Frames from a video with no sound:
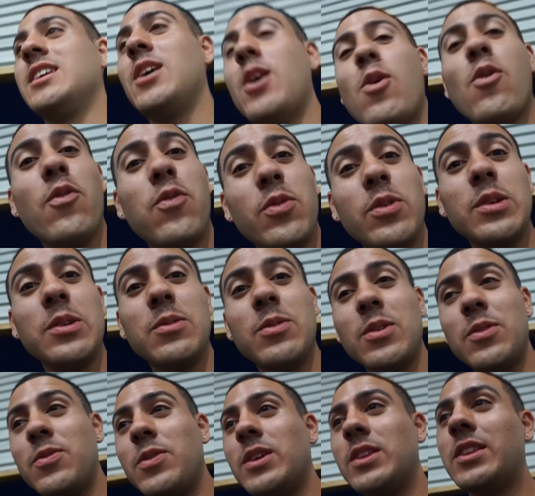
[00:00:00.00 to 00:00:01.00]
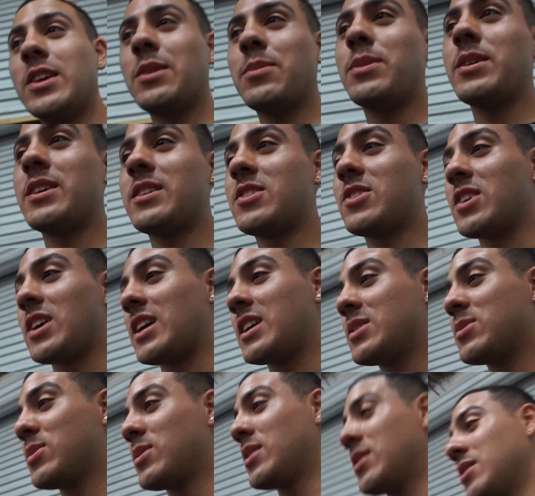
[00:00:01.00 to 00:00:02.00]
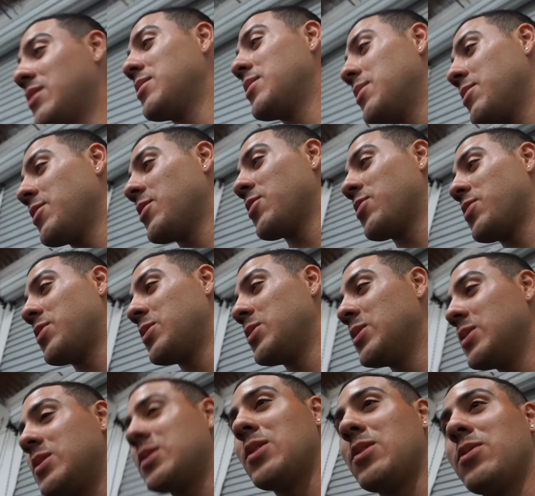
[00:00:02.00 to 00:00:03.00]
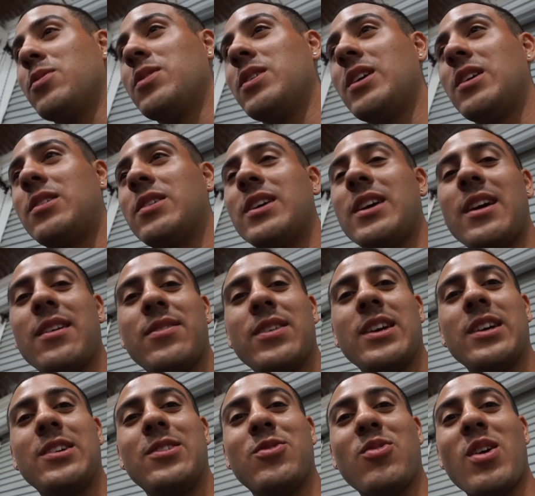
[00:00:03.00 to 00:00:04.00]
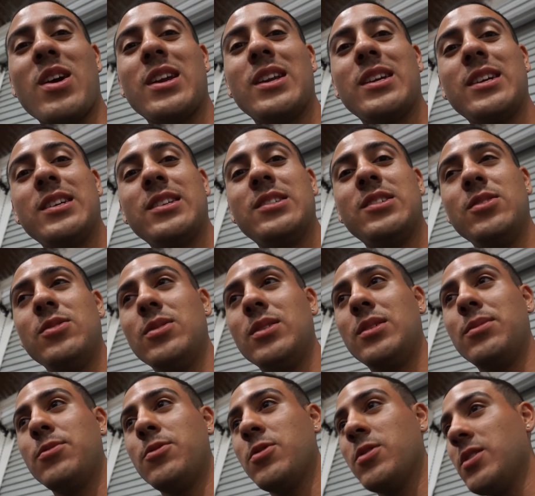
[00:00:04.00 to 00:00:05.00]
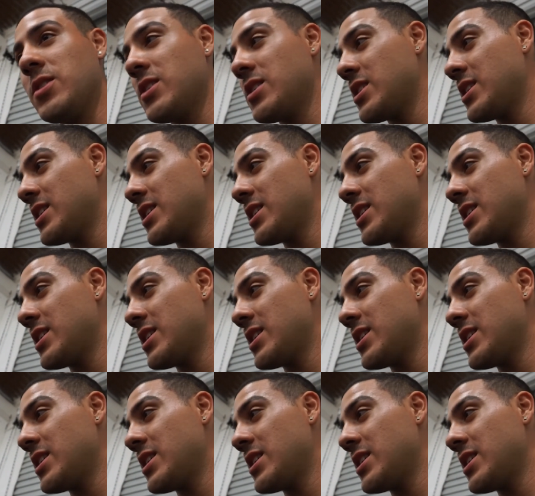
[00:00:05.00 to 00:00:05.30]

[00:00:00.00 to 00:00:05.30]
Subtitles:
Hopefully we filled up the trans with a little bit more fluid, so hopefully I don't have that grinding issue anymore.